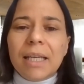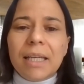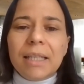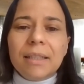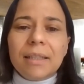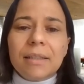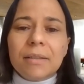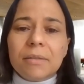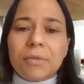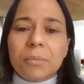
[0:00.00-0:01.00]
And
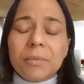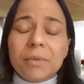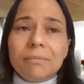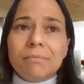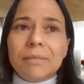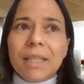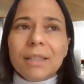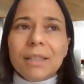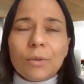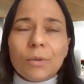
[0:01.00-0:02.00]
from
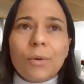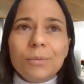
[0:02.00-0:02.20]
that on,